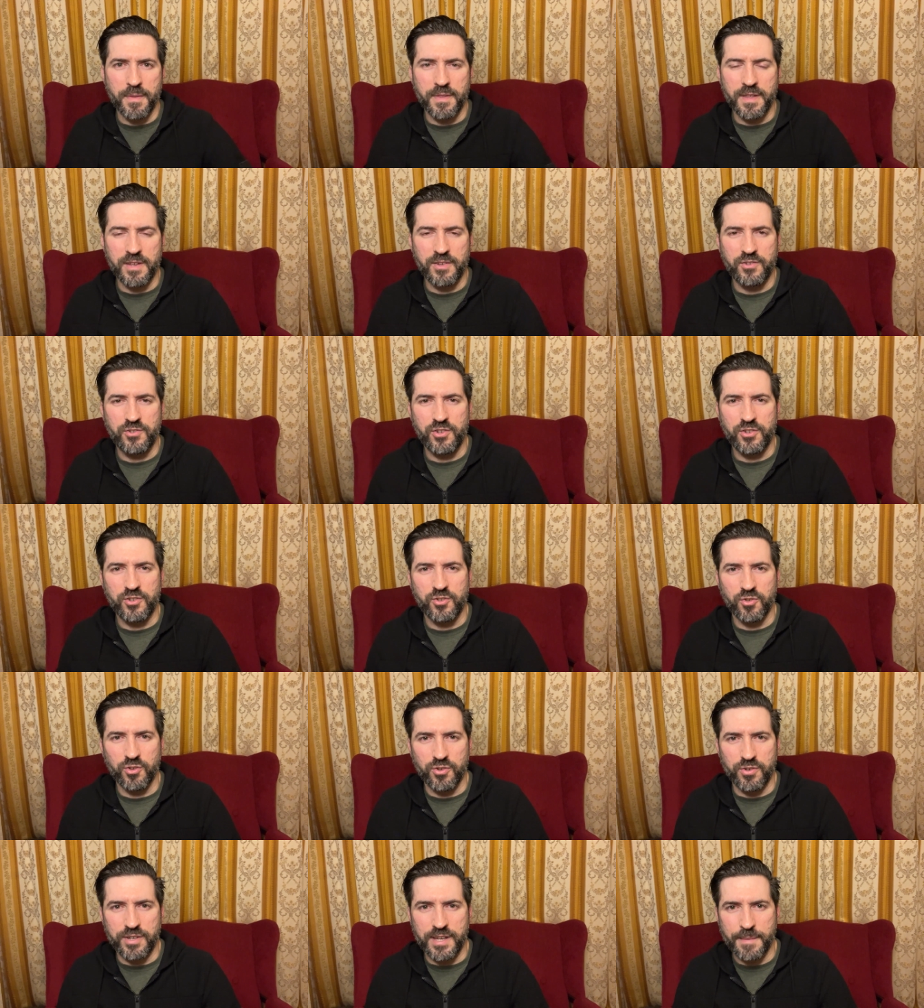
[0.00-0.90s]
there's just
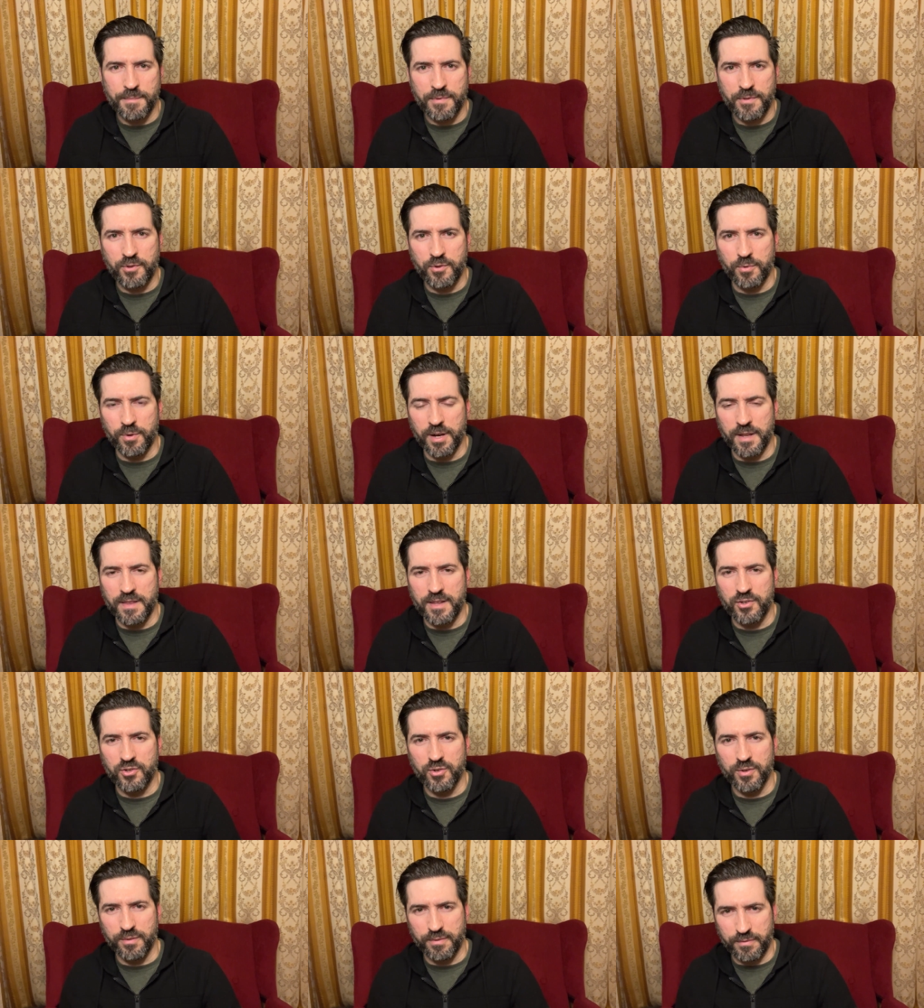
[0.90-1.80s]
no depth to it and there's
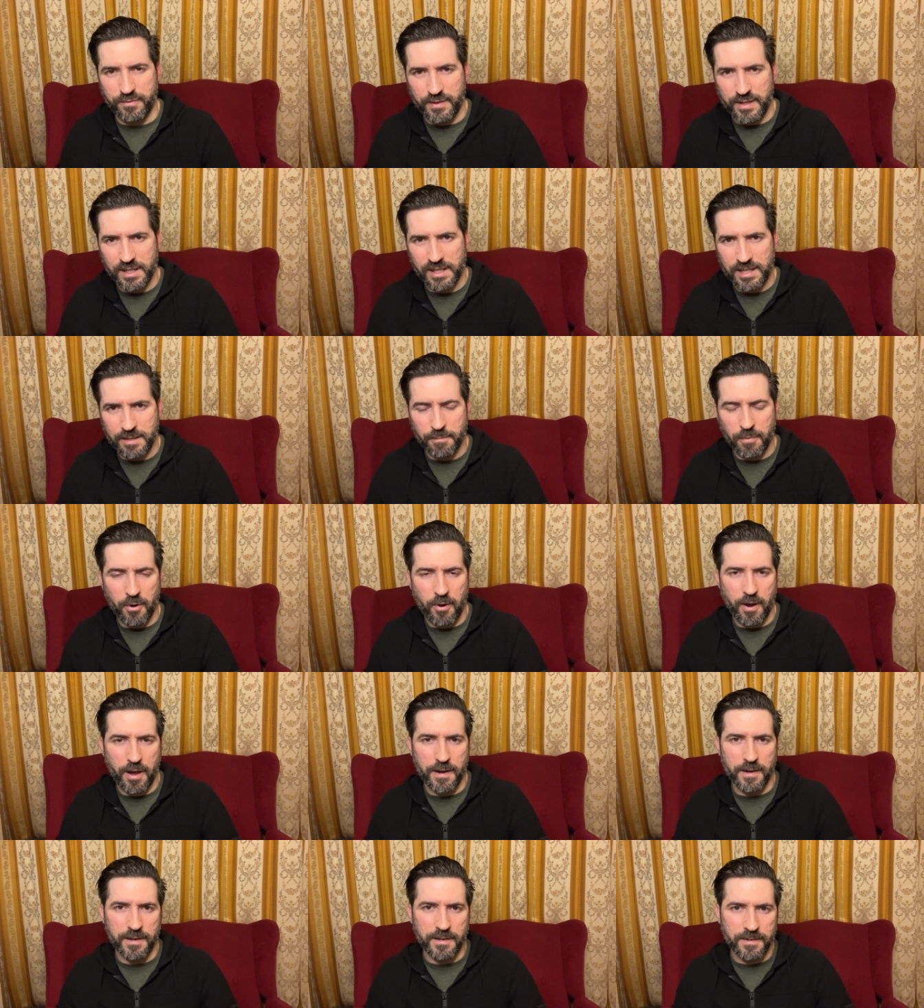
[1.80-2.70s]
no feeling
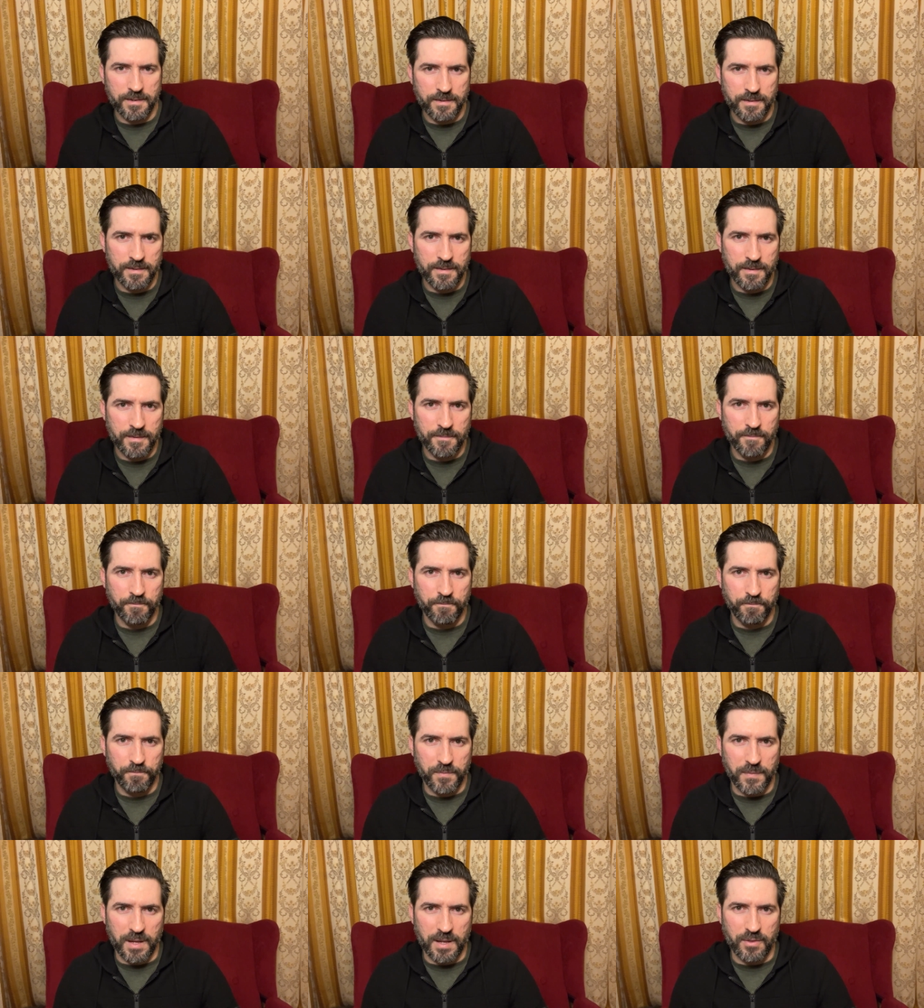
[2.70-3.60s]
behind it
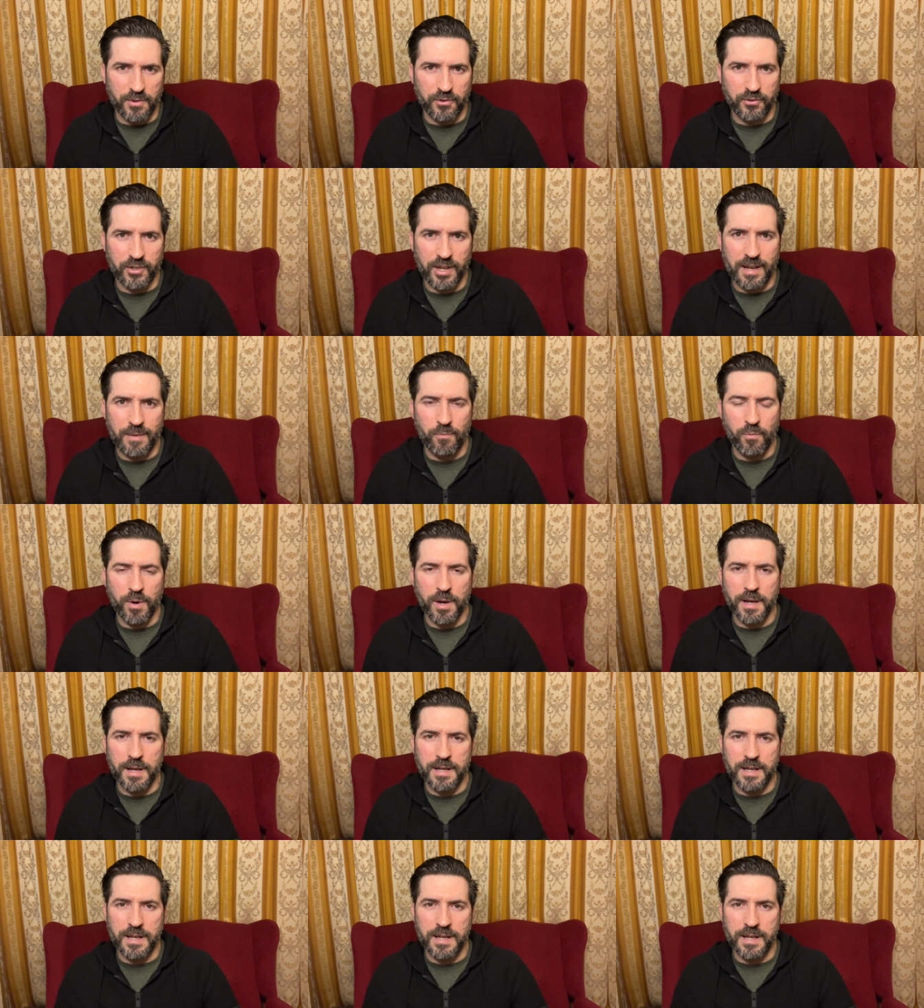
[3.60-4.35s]
in the same way.